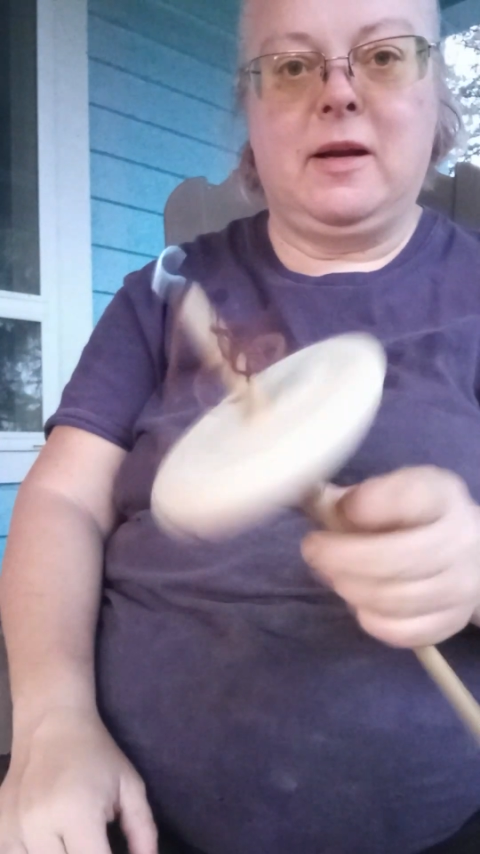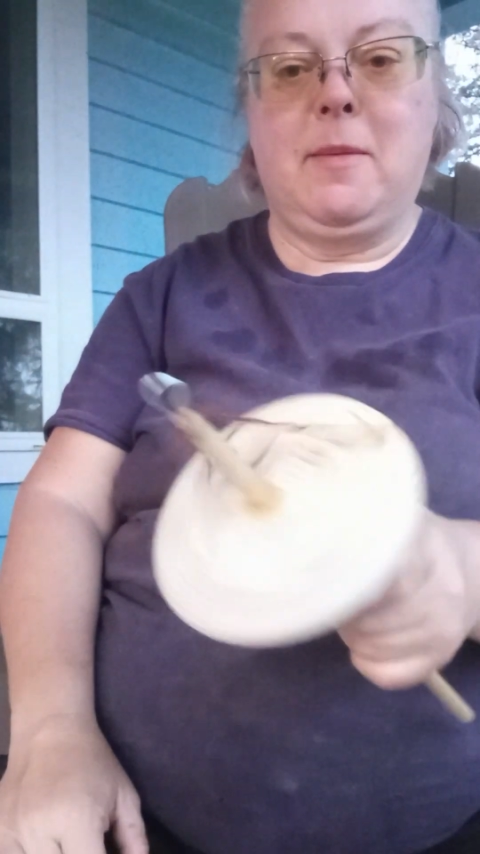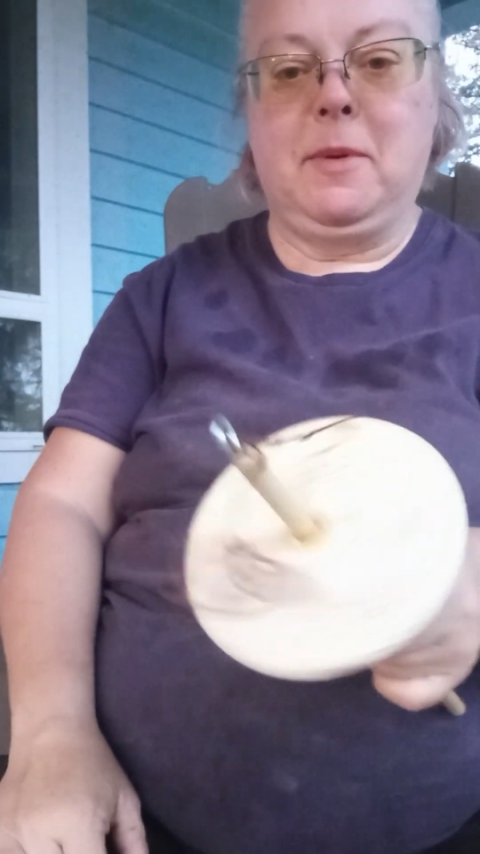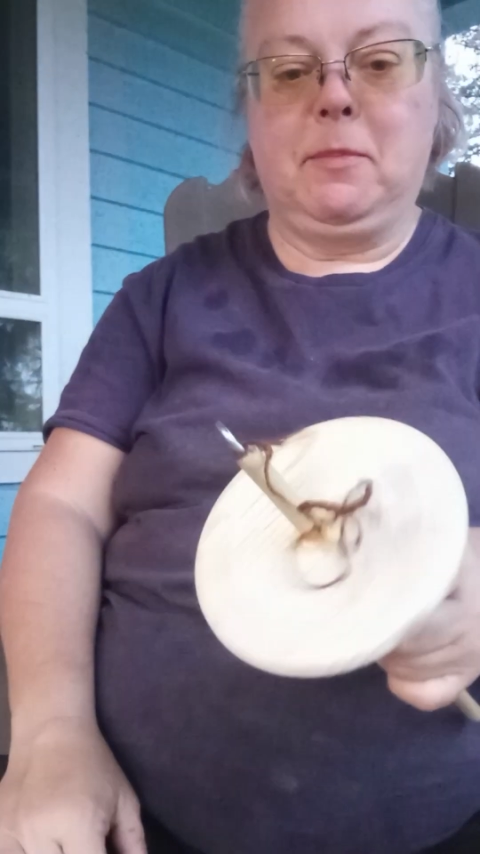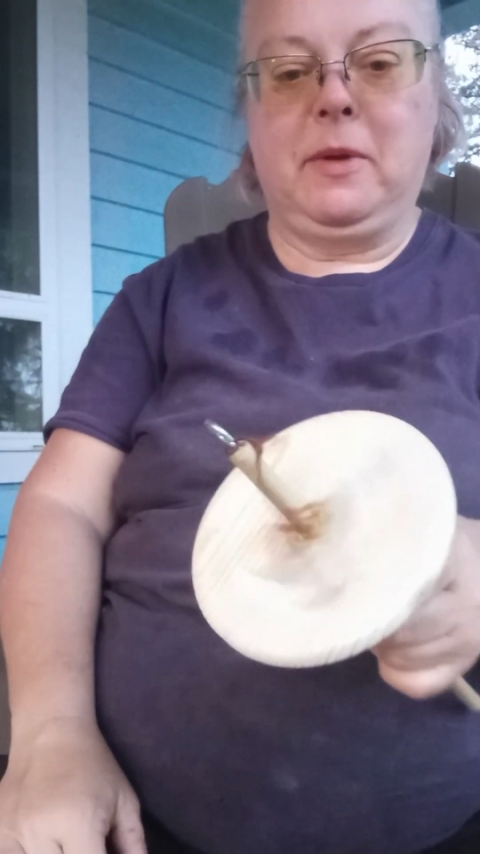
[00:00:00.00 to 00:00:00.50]

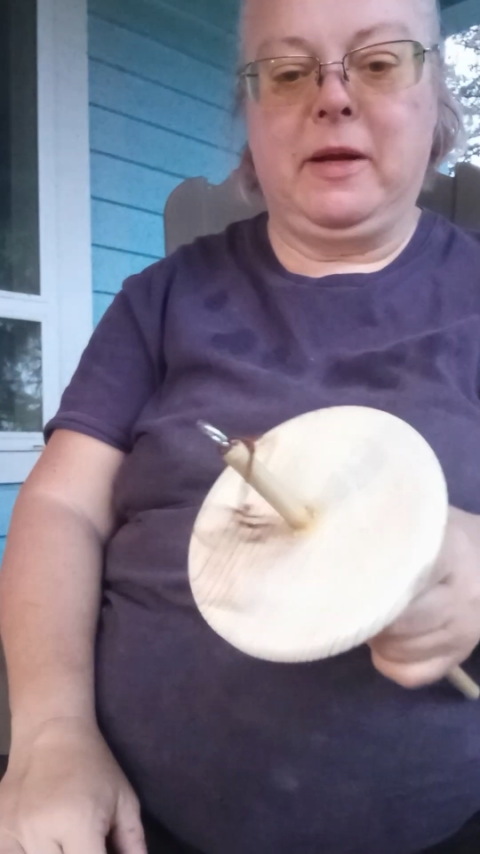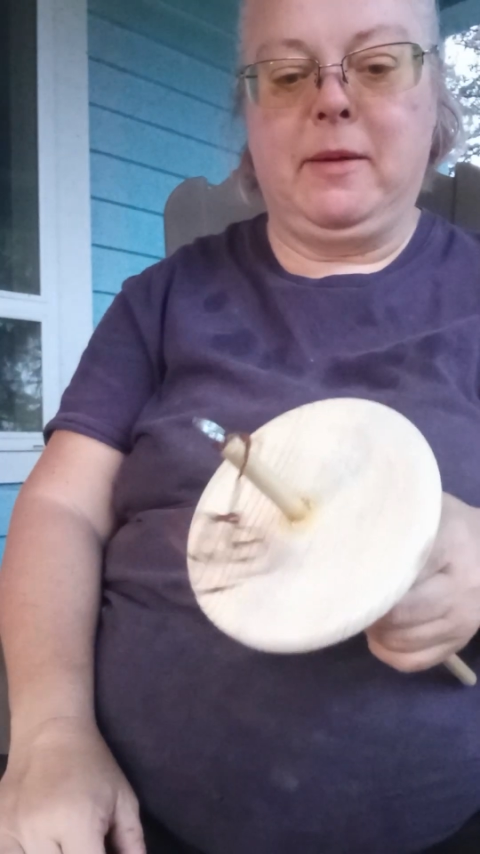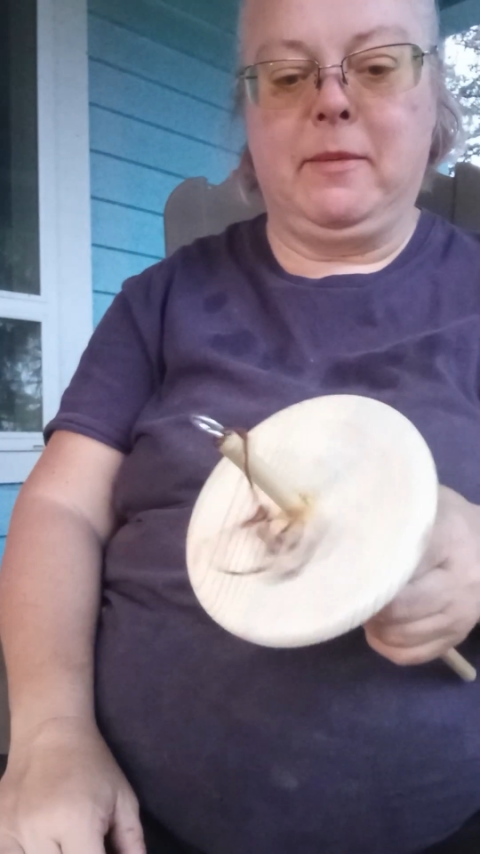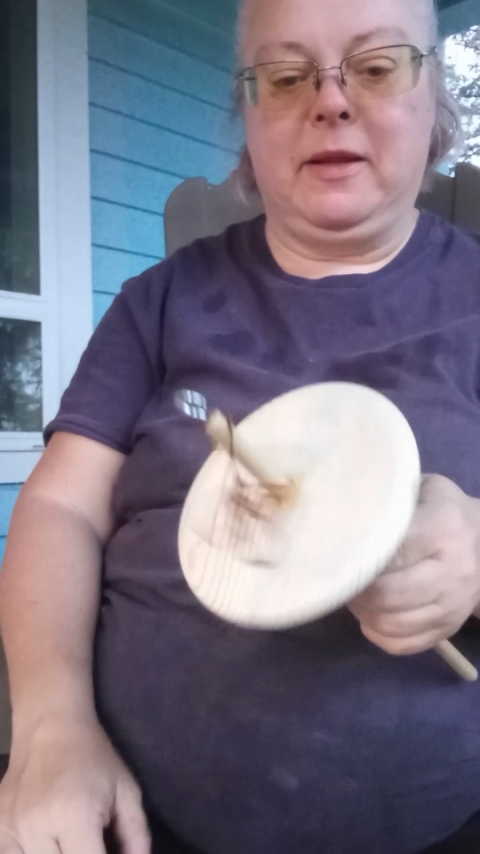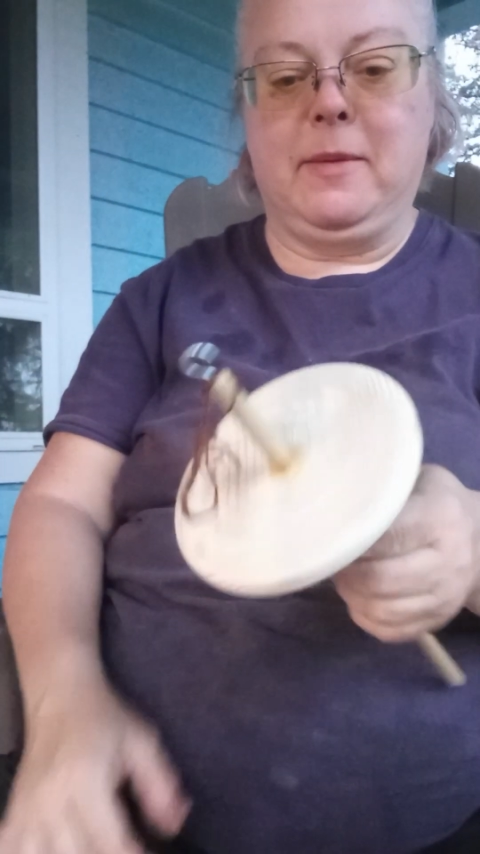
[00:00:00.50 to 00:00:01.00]
I've been
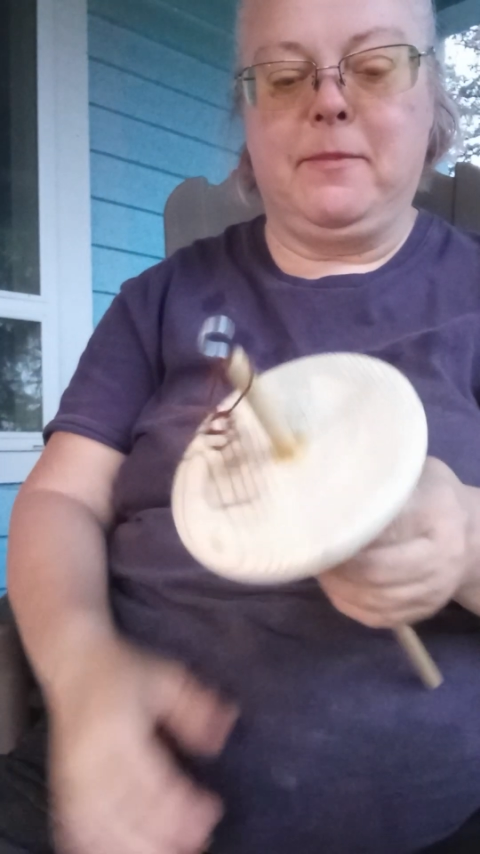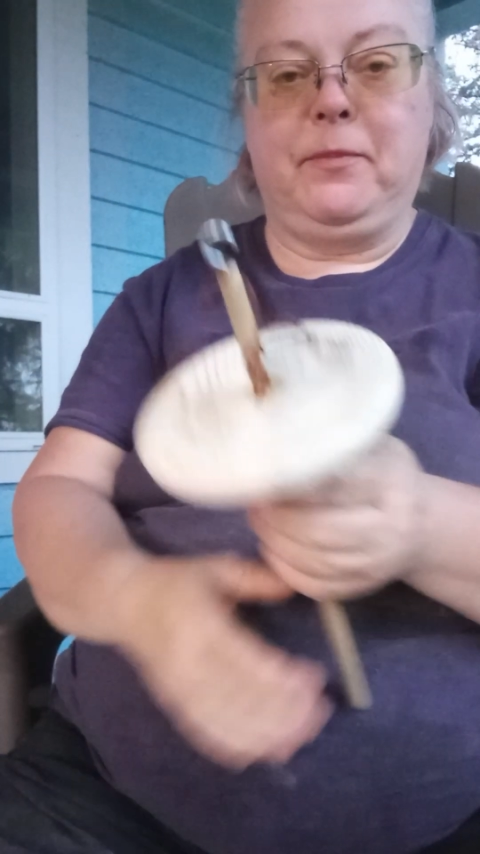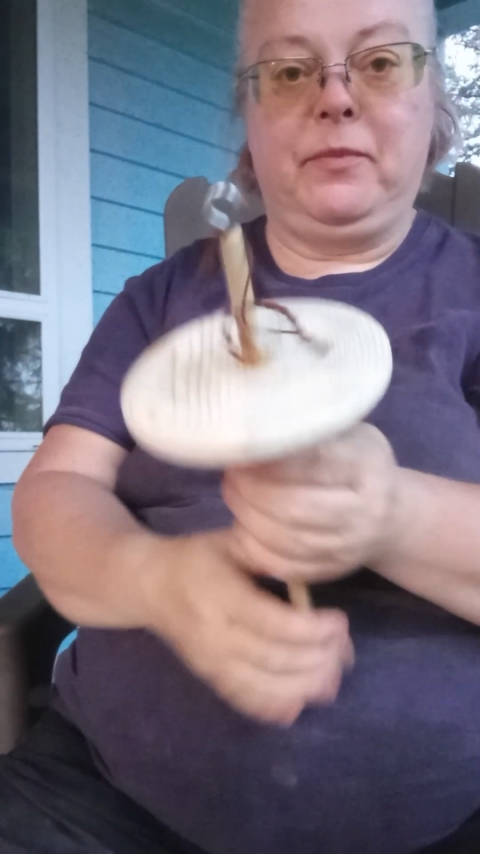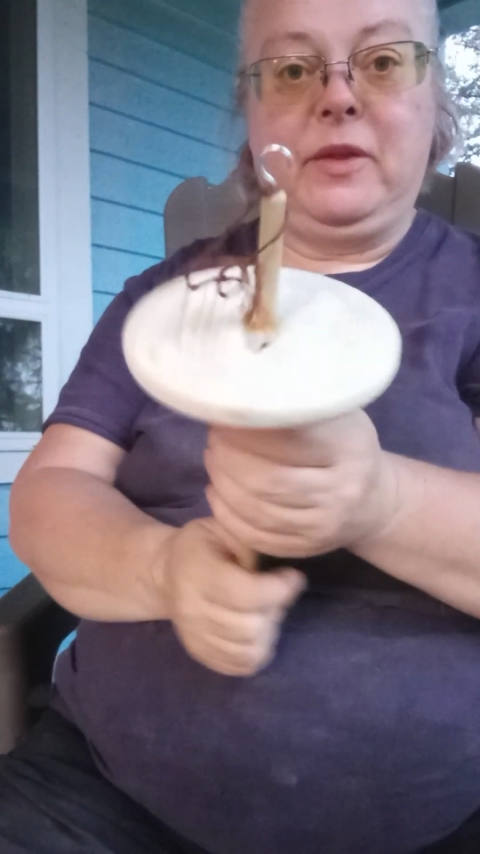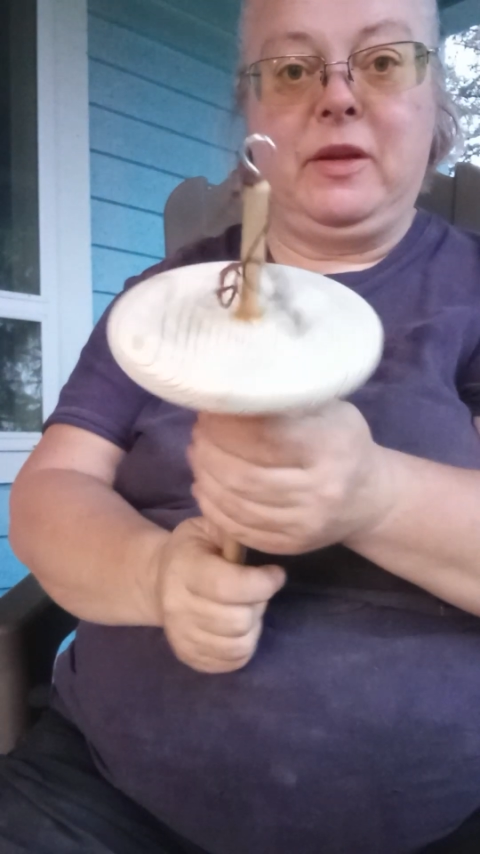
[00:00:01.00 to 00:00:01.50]
playing with them.
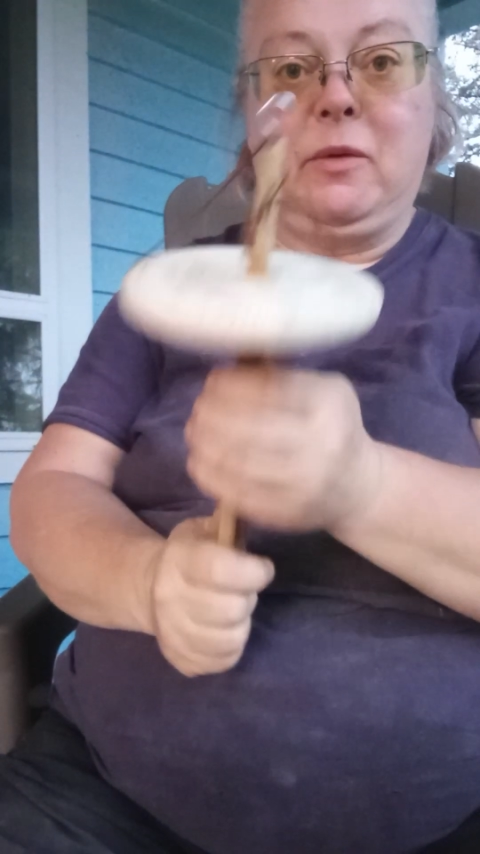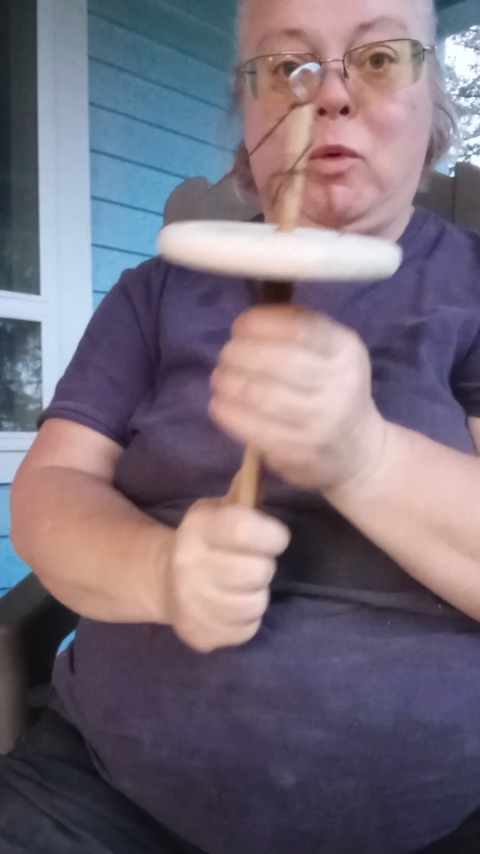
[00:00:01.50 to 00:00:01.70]
They're